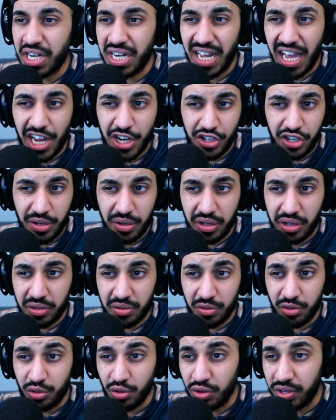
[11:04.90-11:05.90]
we didn't actually
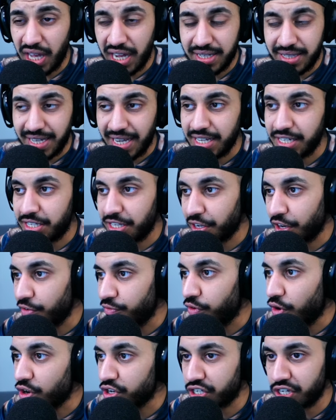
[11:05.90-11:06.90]
do that testing,
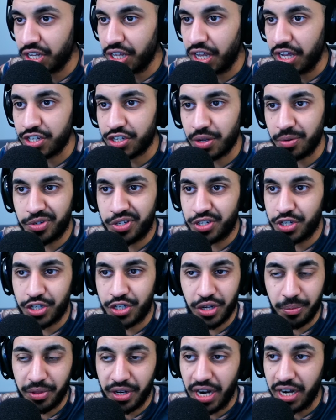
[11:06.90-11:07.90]
unfortunately. It's
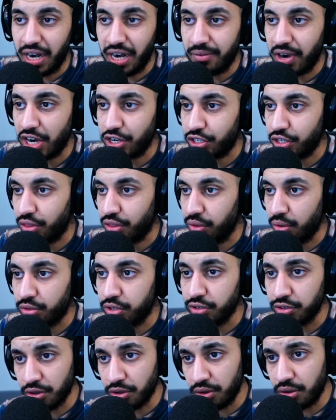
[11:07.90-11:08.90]
just something I never actually thought
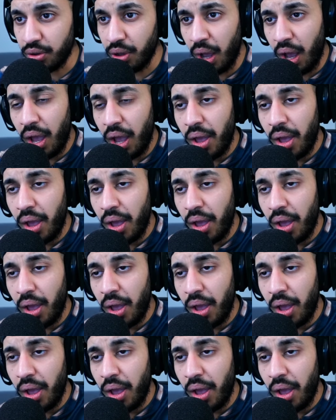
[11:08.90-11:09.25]
to do.